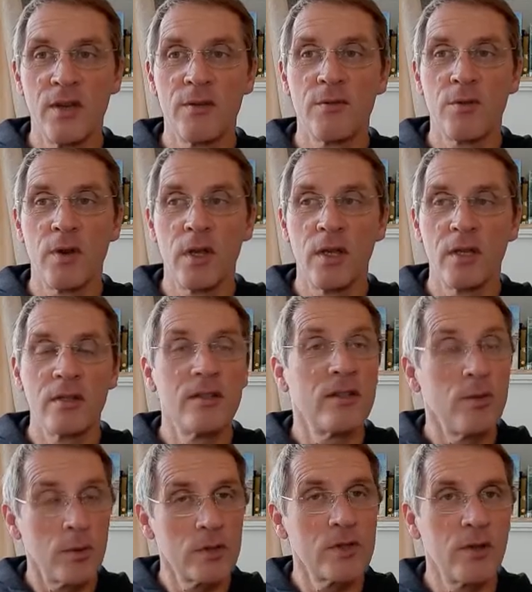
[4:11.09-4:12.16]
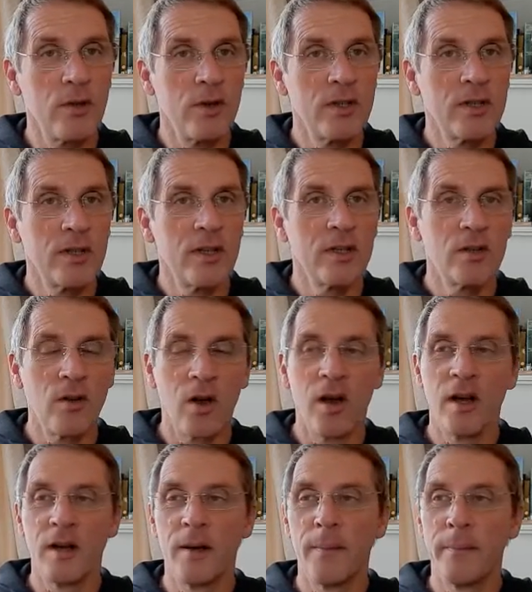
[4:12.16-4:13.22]
free, to do us good, not
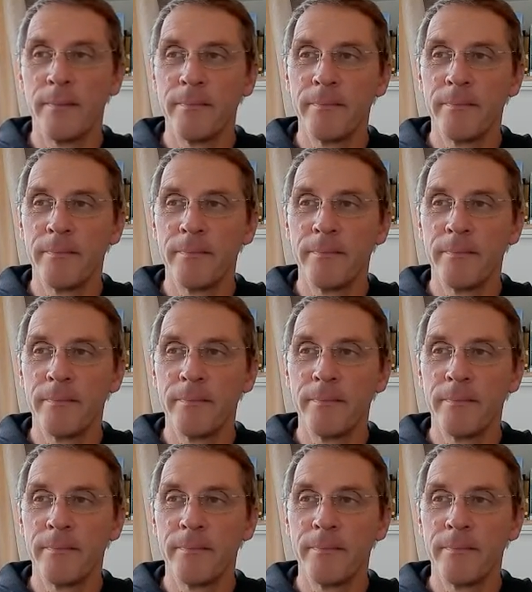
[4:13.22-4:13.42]
harm.